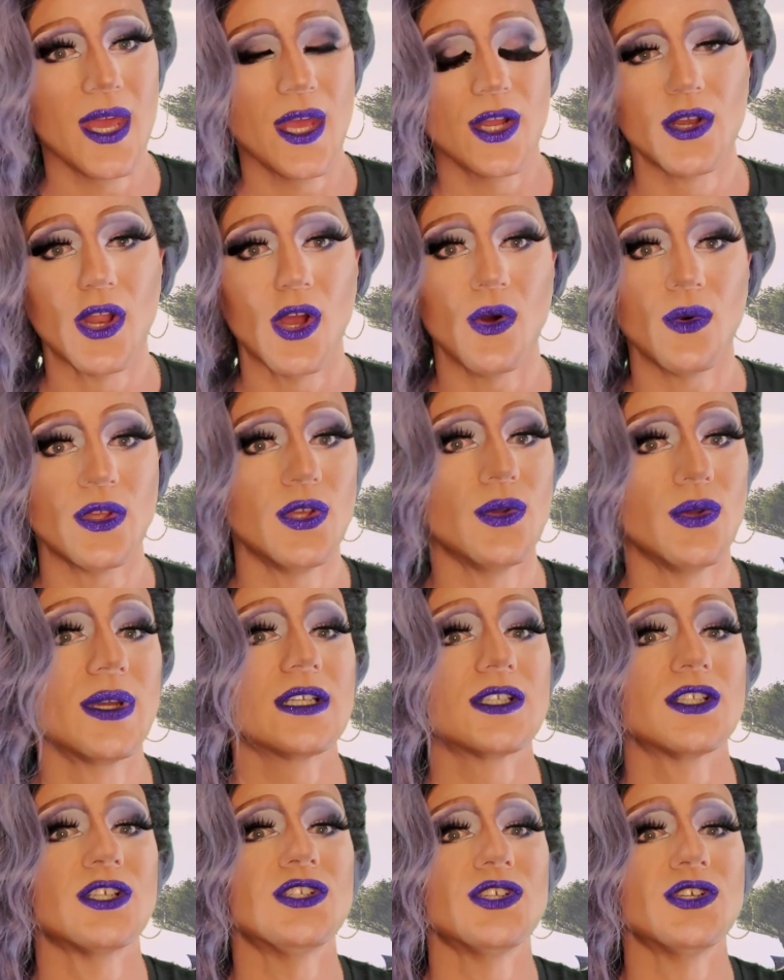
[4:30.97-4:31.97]
No, you
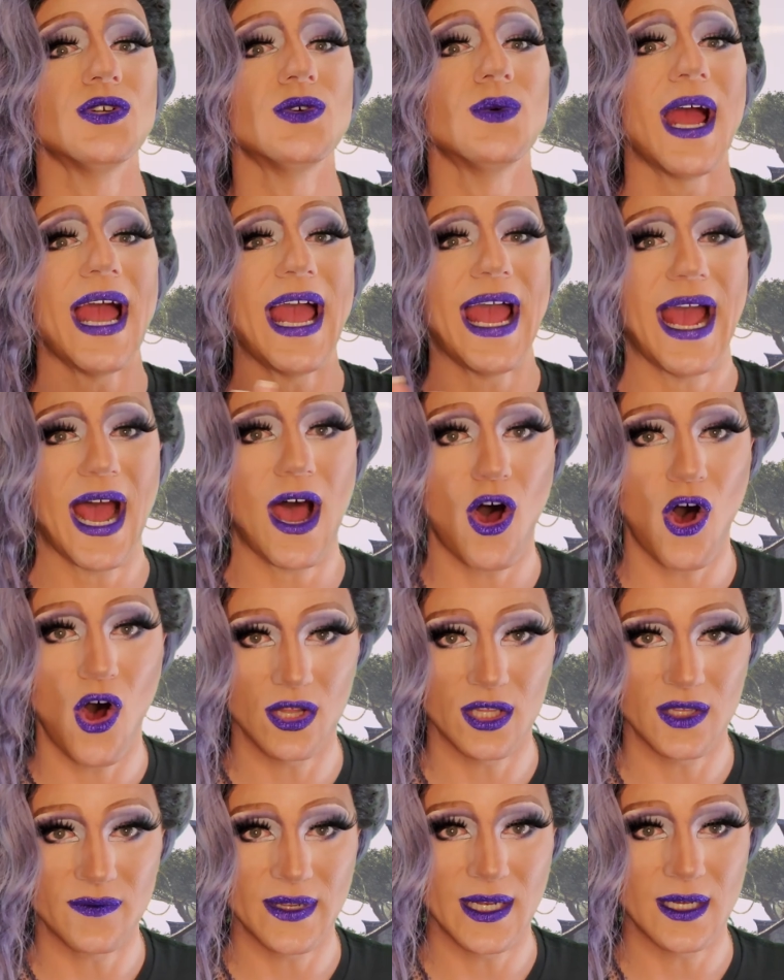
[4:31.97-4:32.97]
get to do
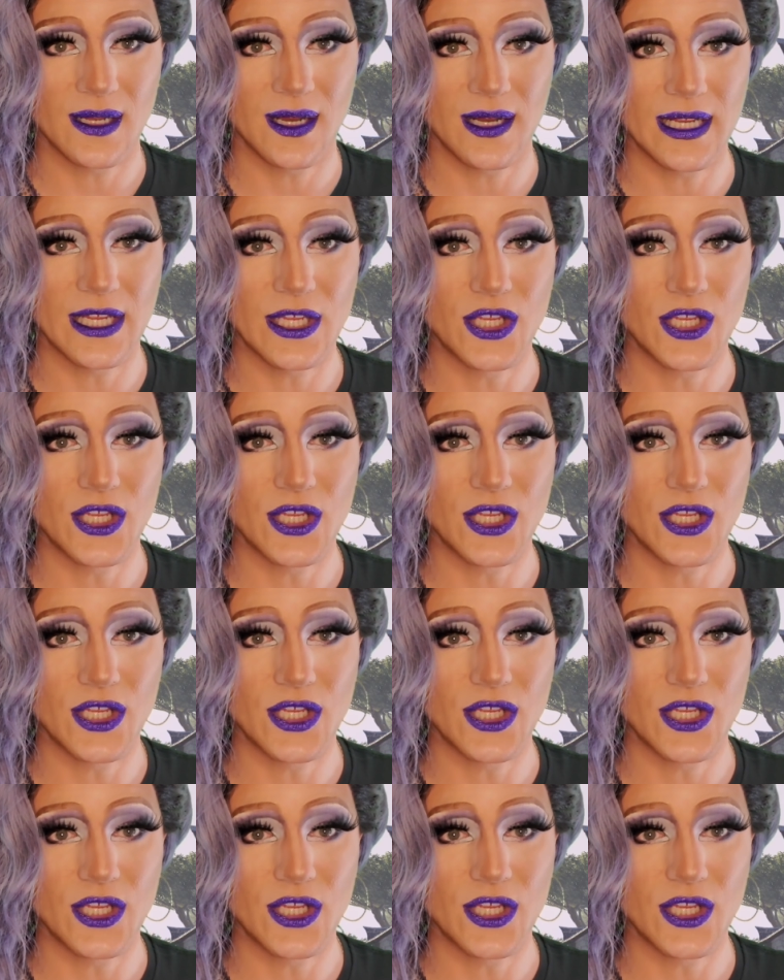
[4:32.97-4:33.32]
all of it, honey.